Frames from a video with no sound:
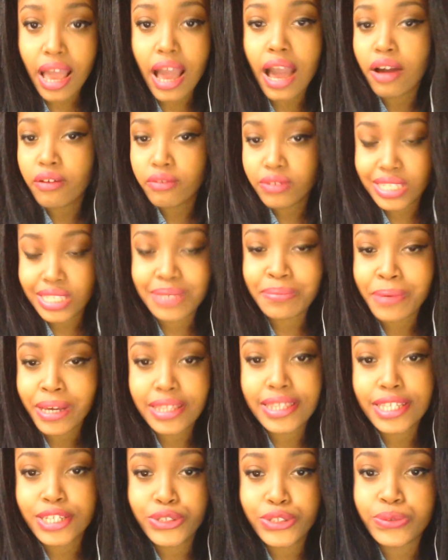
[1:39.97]
I
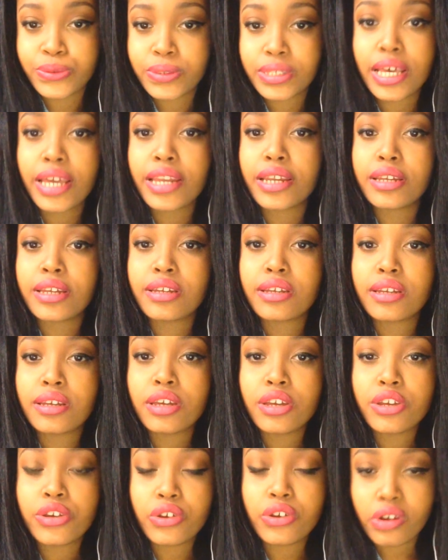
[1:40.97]
respect that you said it.
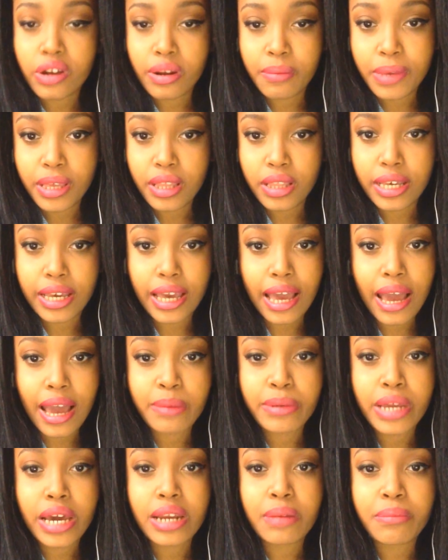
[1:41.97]
You know what I mean? Like,
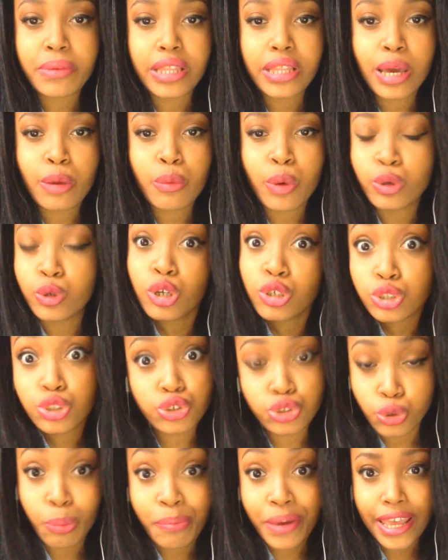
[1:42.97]
I'm not going to be like, well, you're
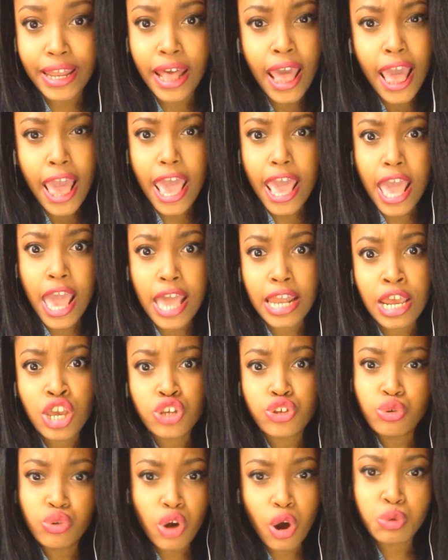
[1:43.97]
stupid, and,
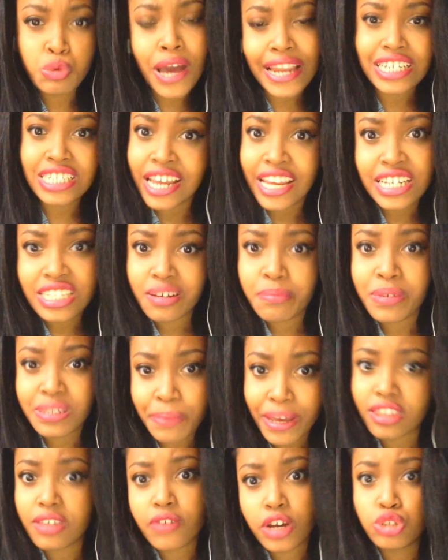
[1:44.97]
you gotta change your
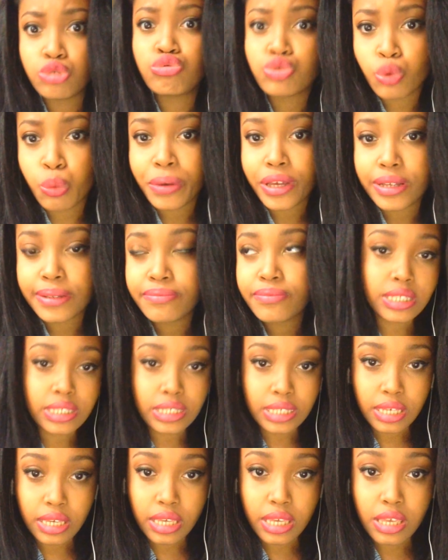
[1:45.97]
perspective because you're stupid.
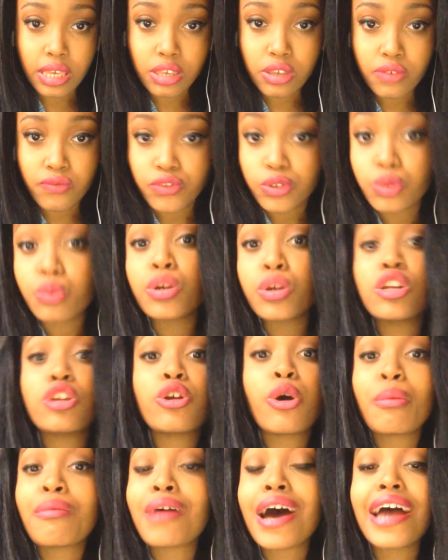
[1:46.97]
Listen, if you want to
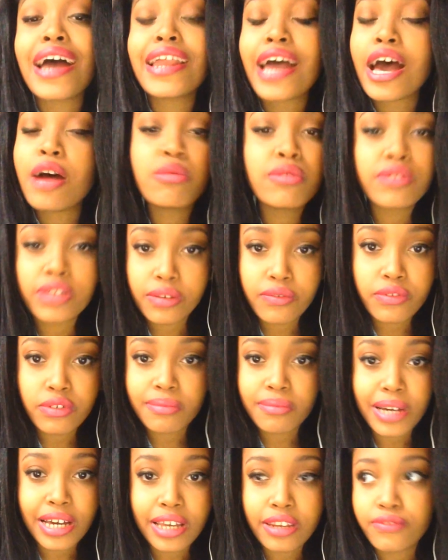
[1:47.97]
know mine, I will give you
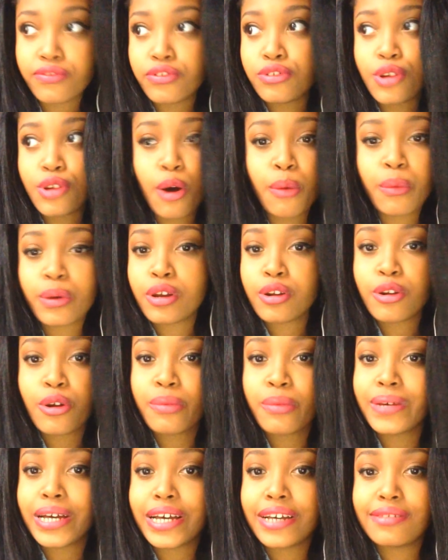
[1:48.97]
mine. If you don't want to know
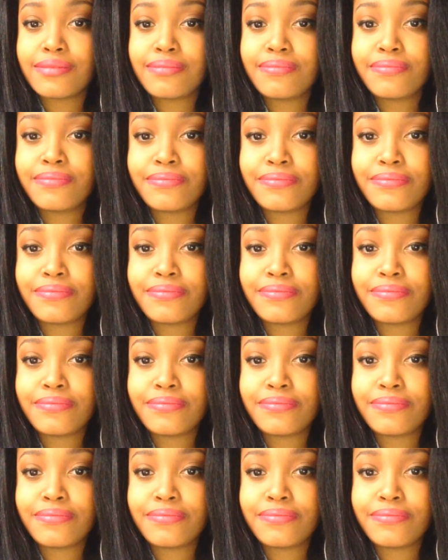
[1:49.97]
mine,